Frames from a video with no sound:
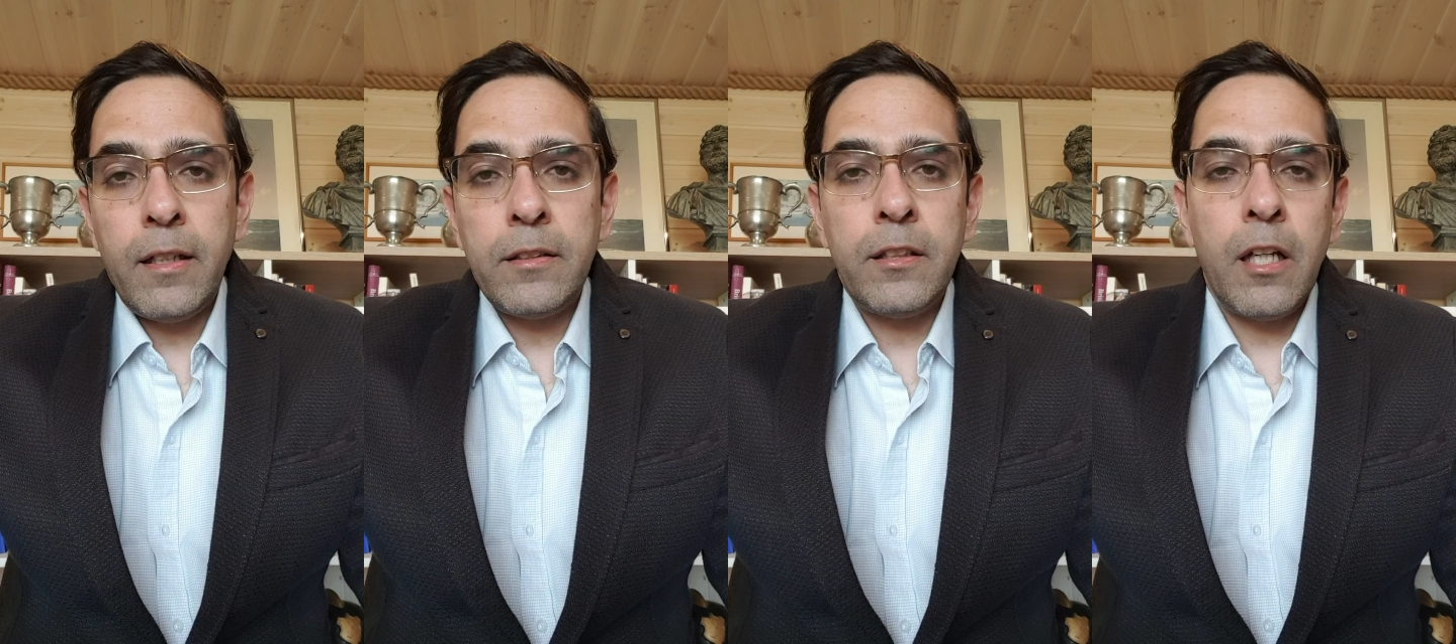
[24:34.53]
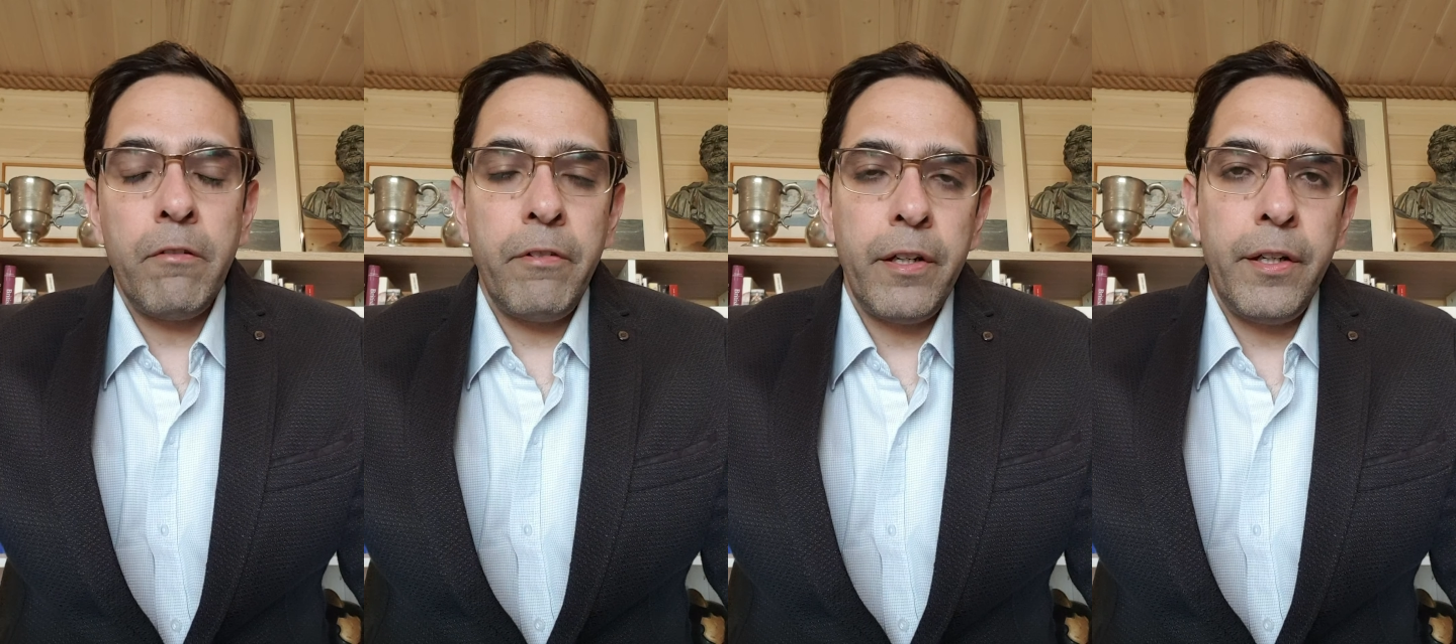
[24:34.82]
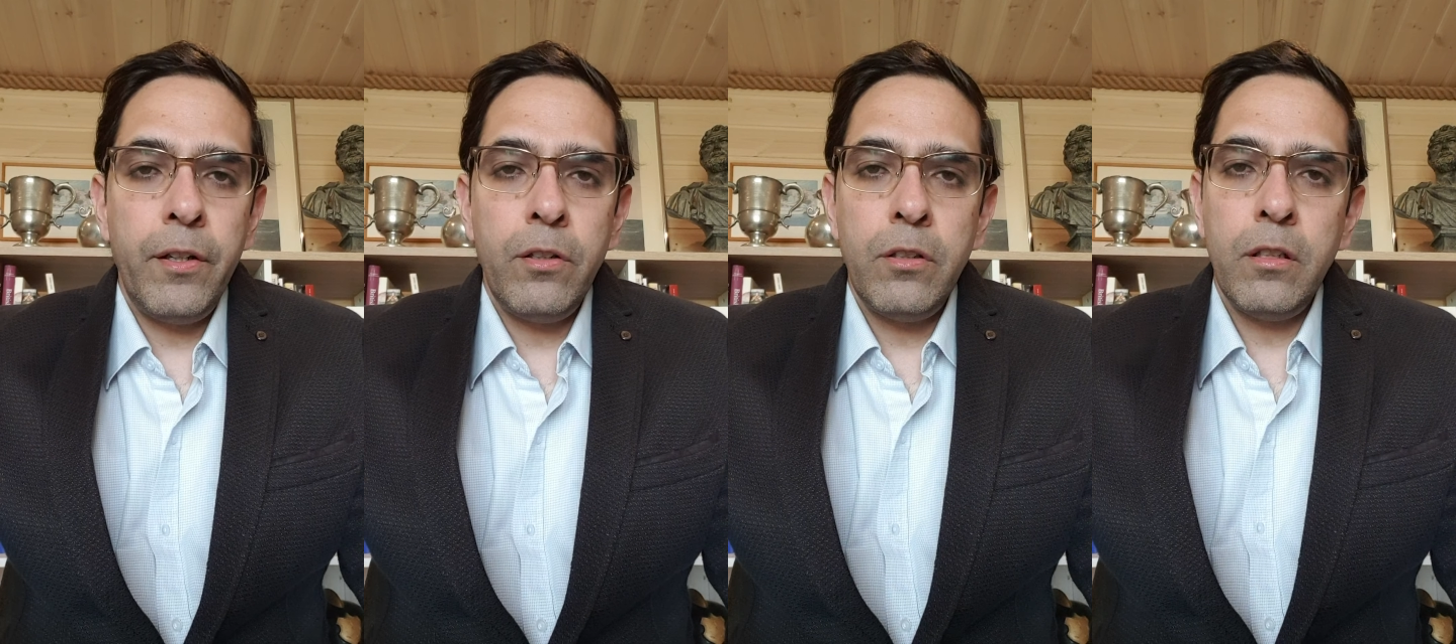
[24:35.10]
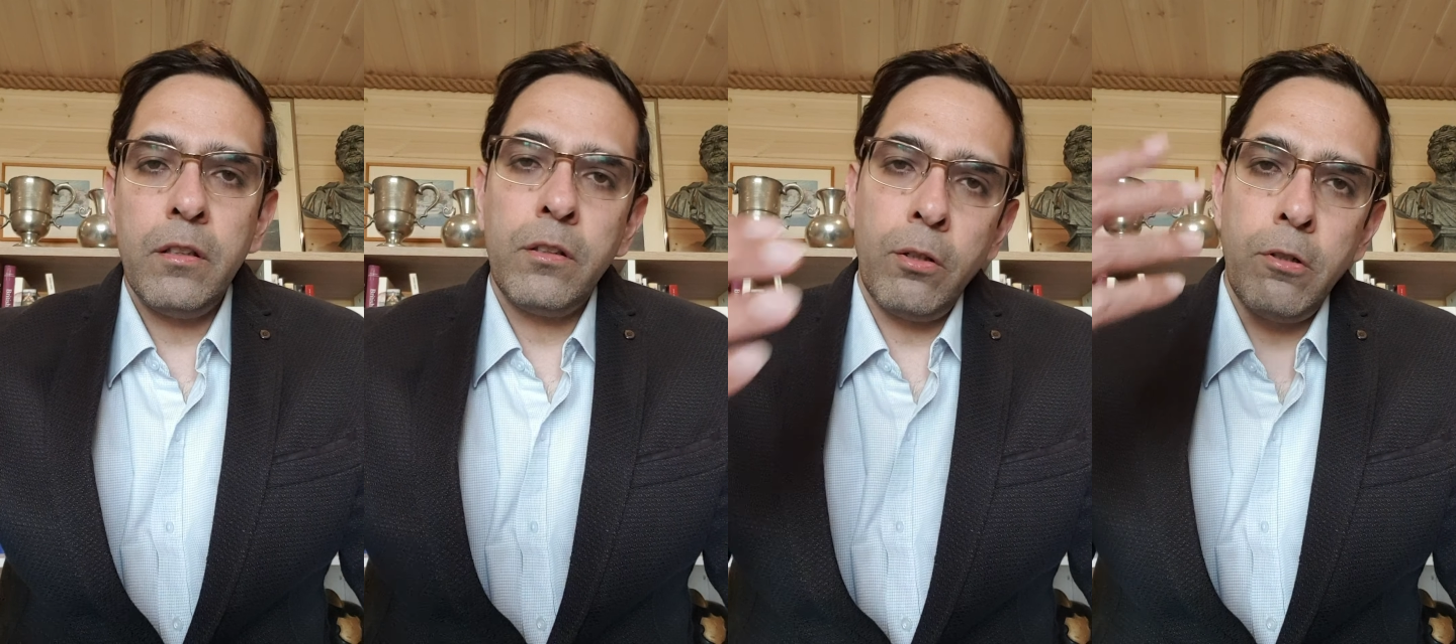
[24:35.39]
a
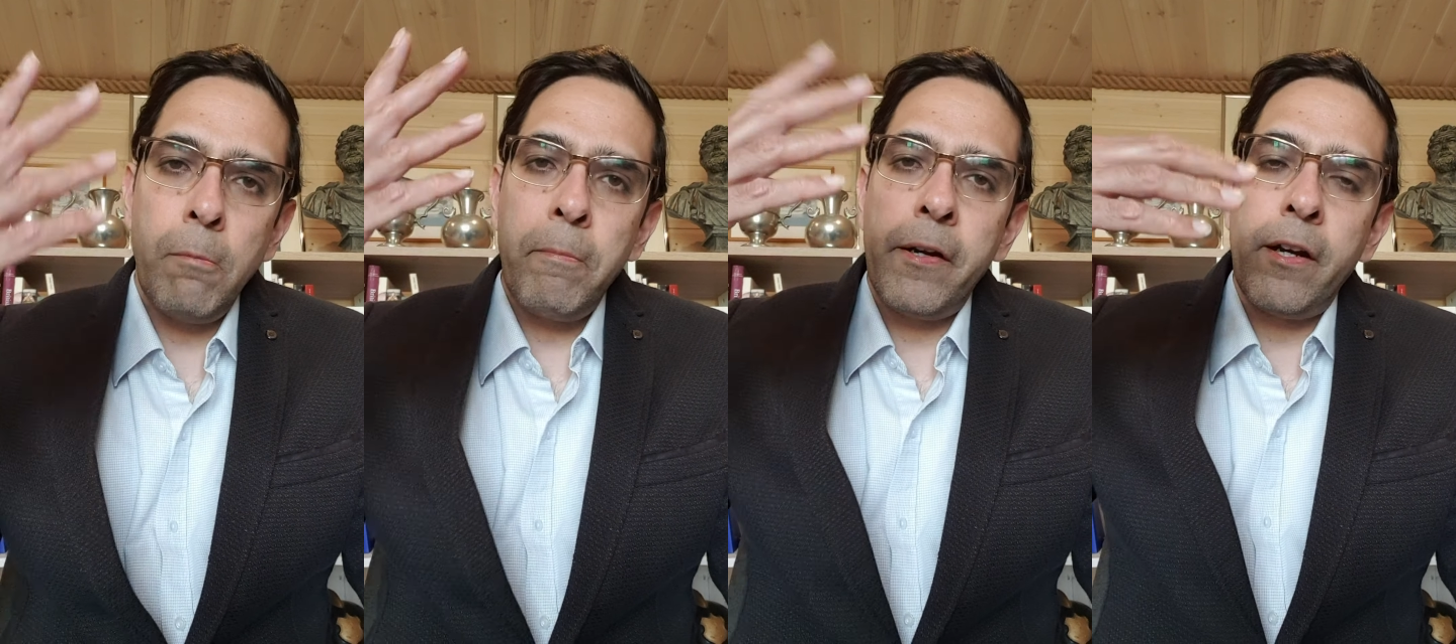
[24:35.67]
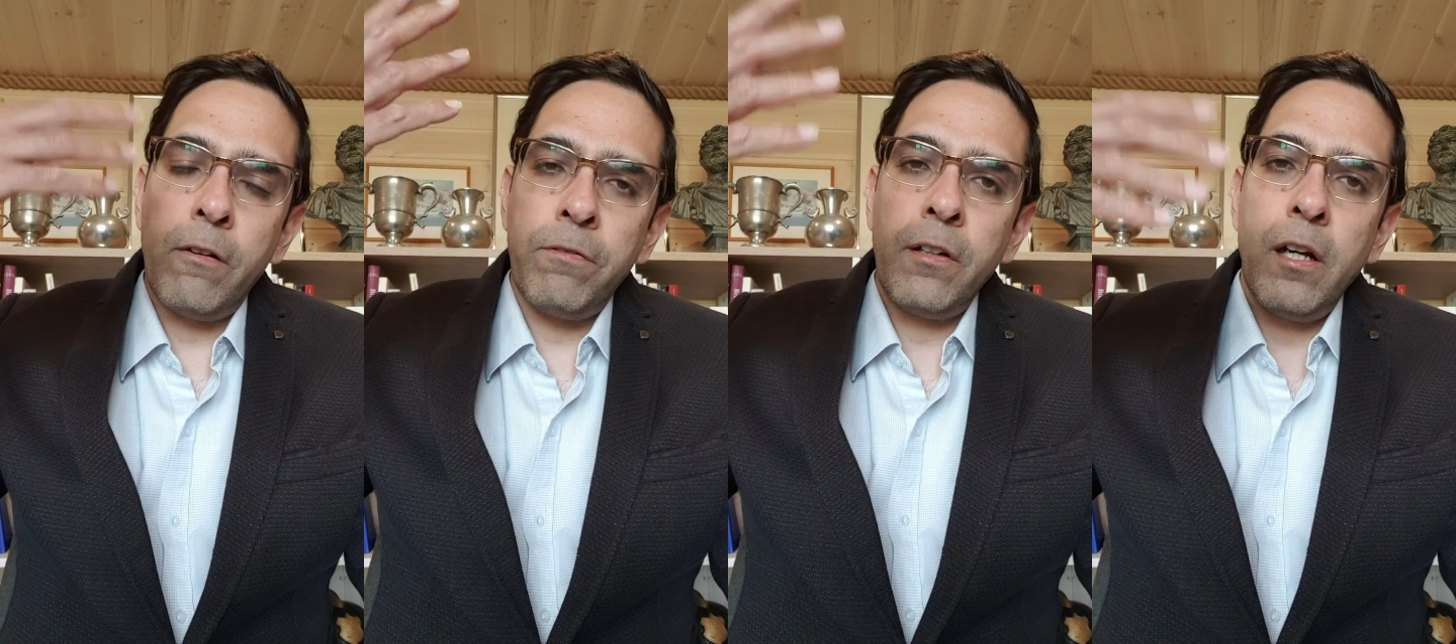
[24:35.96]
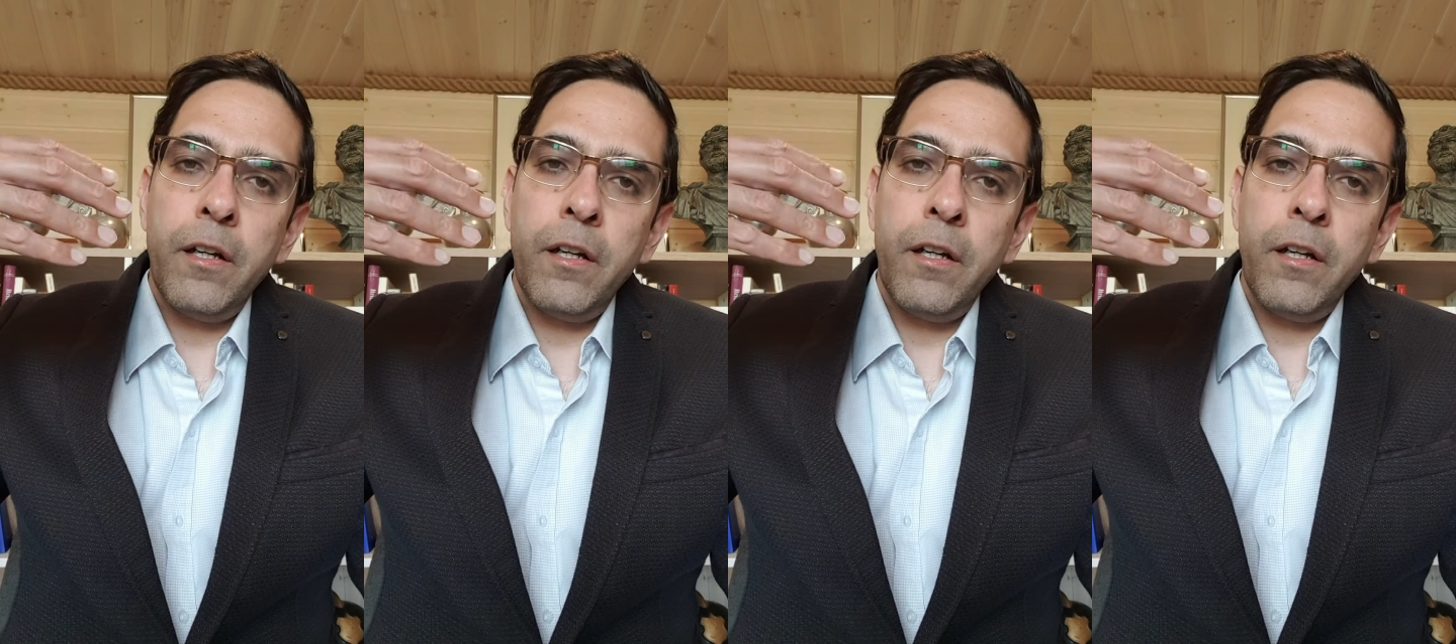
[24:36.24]
servitude through a period of